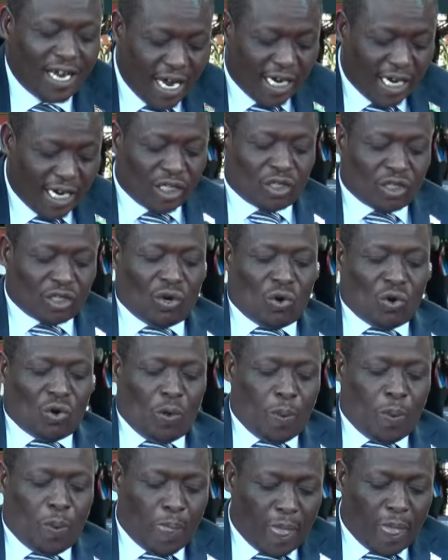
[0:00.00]
So,
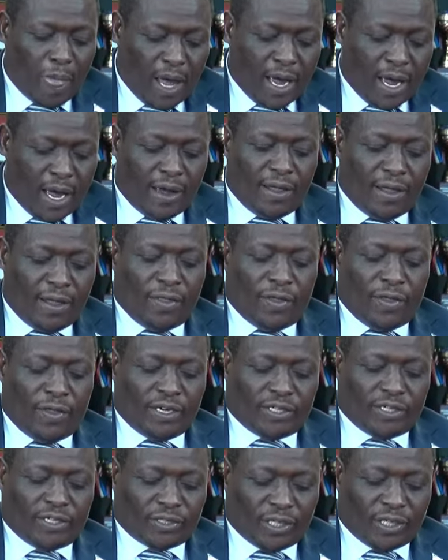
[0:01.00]

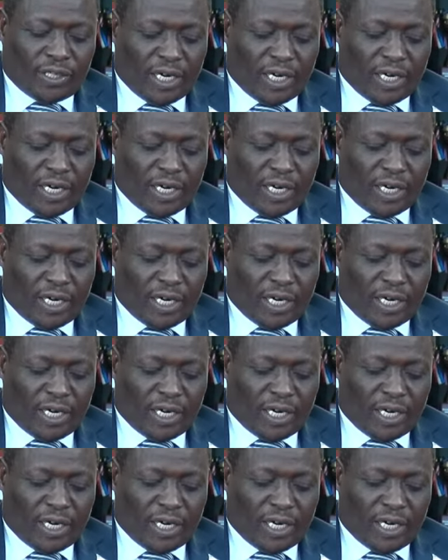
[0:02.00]
this,